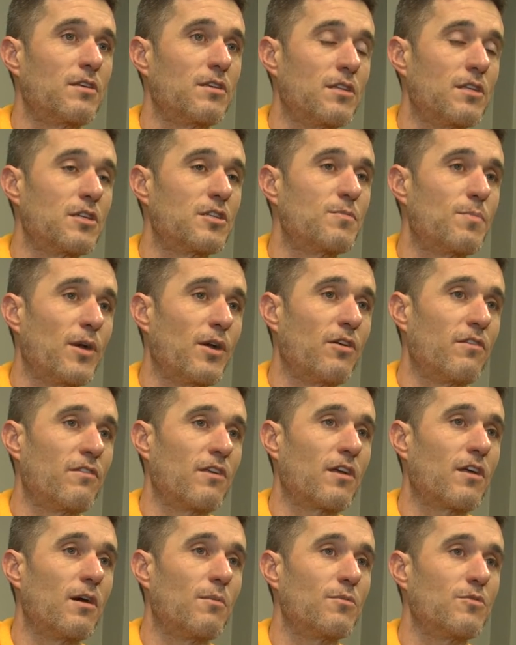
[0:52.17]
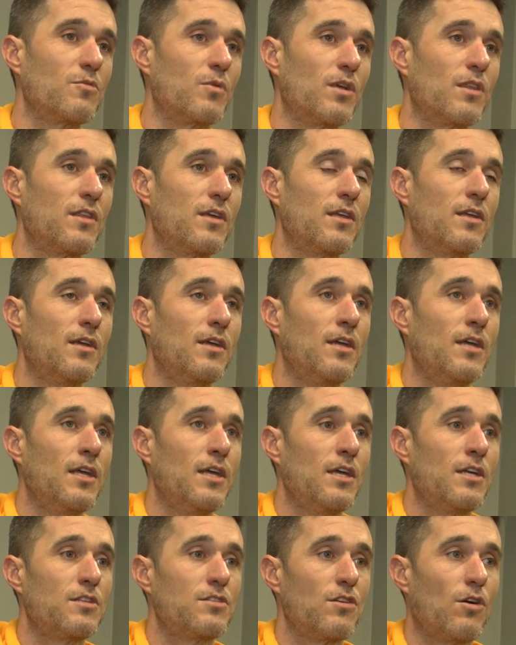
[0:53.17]
the experience that comes with it.
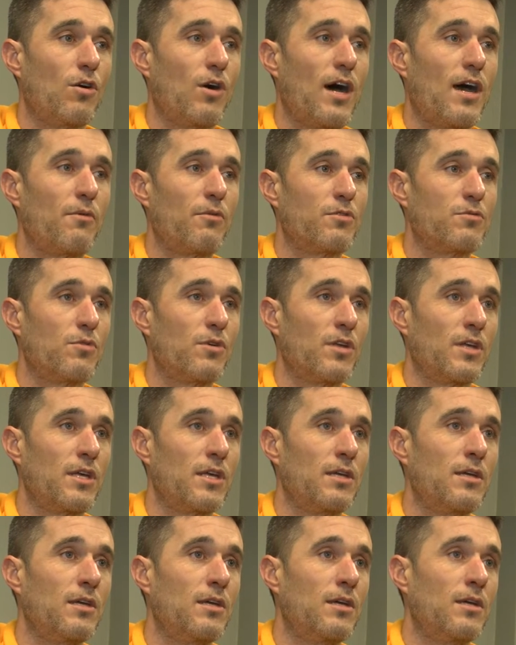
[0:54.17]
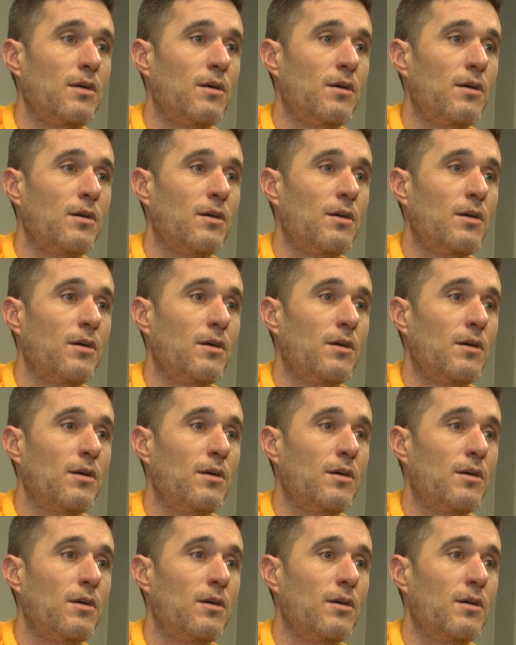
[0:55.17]
So I was really,